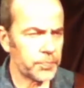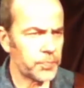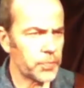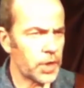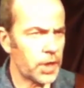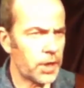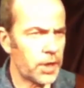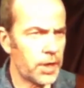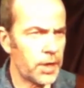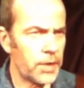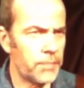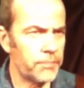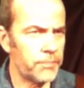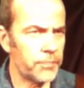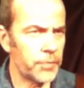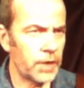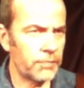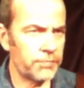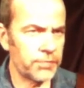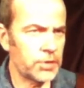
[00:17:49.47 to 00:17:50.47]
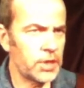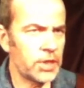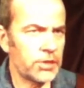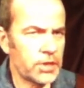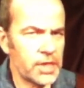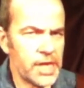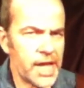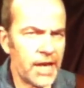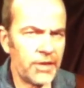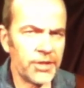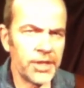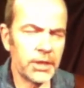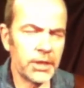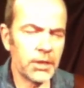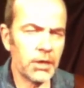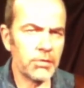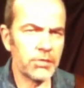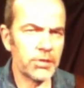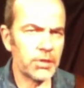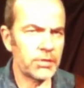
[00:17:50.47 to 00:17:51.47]
And for this, the
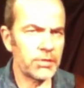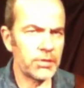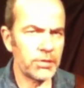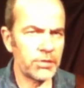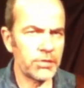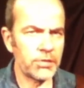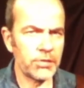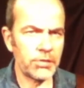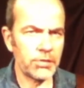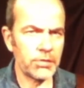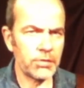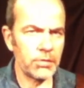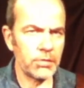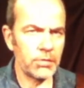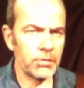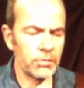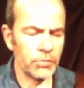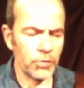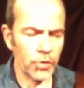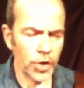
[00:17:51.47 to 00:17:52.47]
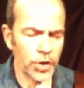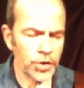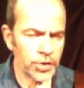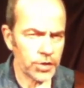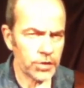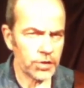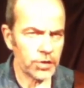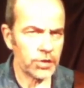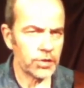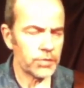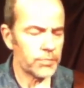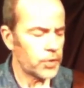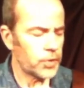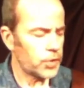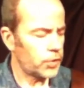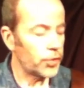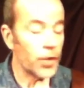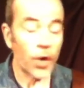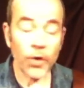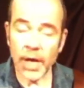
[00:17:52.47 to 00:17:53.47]
alnicos are just gorgeous,
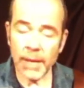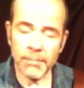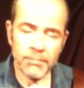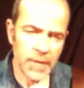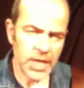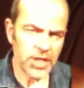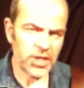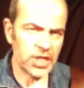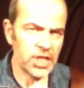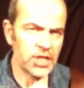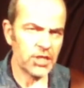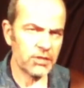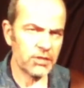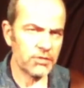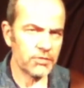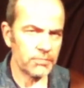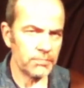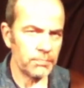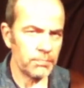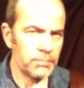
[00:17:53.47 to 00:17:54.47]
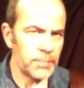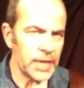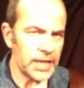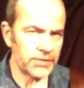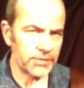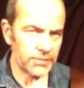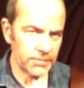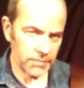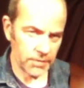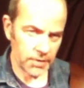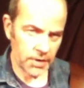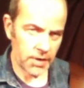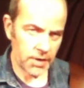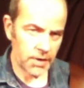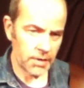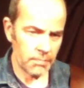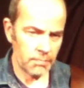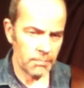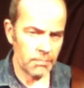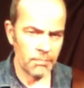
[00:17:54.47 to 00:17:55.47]
although they miss this mid
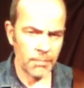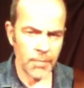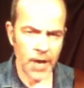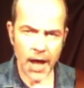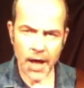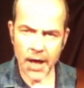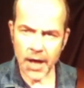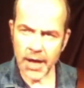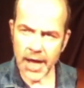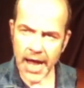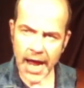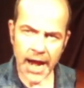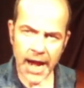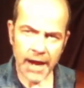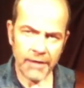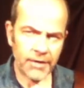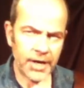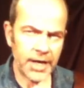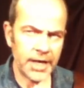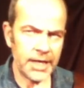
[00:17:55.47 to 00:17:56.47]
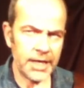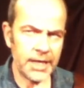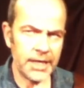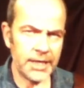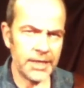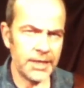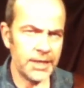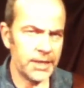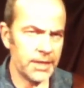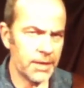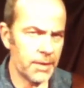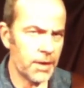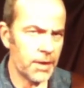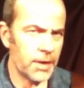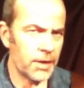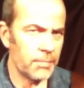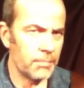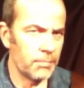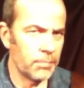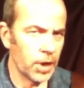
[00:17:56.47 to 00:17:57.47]
airy
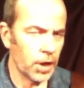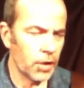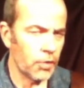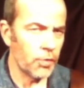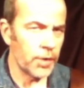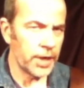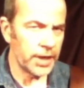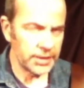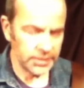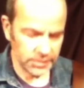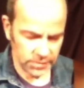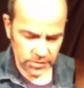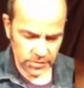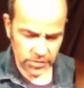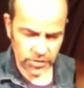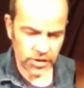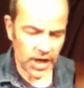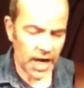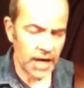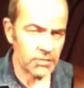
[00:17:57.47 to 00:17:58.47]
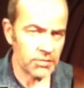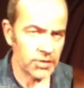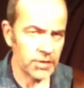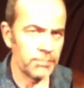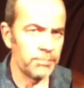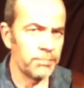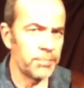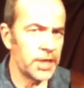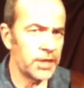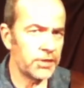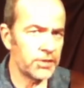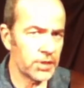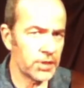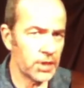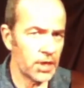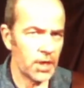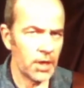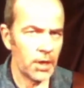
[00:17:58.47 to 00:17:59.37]
blowing sound a bit.